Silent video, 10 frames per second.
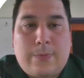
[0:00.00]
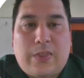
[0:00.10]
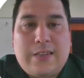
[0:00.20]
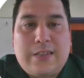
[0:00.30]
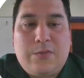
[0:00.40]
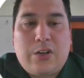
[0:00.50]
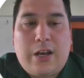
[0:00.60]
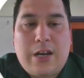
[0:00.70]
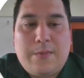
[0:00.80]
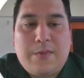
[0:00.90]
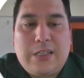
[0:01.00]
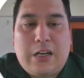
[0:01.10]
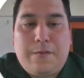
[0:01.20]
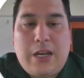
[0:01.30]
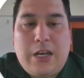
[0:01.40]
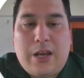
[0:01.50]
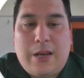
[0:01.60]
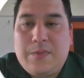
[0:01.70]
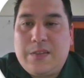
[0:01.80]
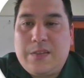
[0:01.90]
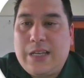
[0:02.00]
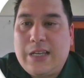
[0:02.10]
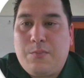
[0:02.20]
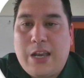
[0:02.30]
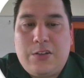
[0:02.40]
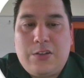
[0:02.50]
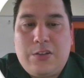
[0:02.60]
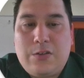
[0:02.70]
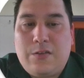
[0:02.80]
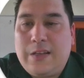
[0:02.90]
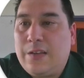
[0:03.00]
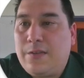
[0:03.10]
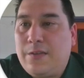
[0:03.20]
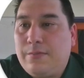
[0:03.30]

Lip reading: There's some diagrams and stuff. Anyway, starting from page 237.